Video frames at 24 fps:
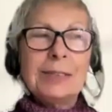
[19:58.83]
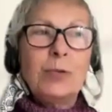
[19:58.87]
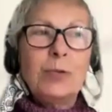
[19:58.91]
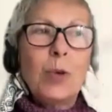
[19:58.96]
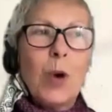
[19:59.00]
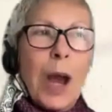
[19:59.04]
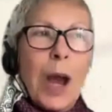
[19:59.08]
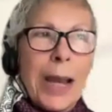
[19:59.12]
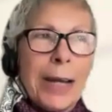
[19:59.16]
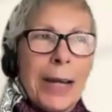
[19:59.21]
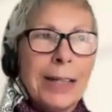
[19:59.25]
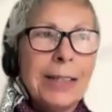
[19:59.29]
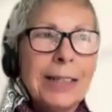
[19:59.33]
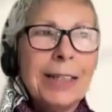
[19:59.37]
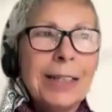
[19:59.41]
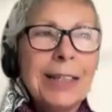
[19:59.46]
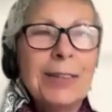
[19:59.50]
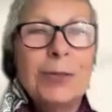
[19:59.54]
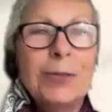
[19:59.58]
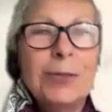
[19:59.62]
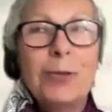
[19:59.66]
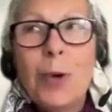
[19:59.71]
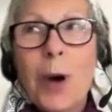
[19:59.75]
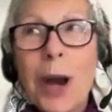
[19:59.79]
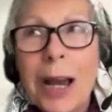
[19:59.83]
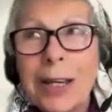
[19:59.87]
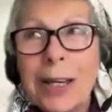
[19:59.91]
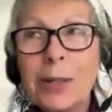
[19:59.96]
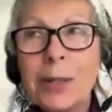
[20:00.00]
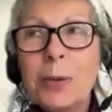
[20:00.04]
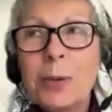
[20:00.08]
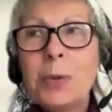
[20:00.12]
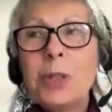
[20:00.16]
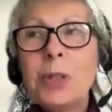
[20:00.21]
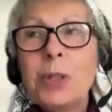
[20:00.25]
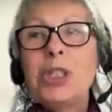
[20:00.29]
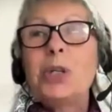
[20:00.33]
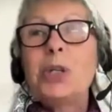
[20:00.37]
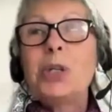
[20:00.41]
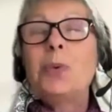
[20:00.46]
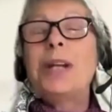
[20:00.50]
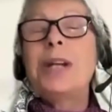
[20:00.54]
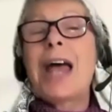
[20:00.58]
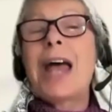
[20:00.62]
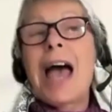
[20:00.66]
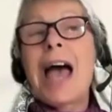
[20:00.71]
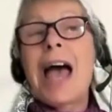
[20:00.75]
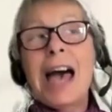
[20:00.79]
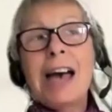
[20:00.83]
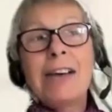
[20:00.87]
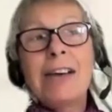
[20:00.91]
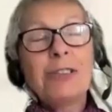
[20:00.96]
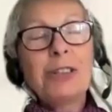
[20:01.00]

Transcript: right. You would have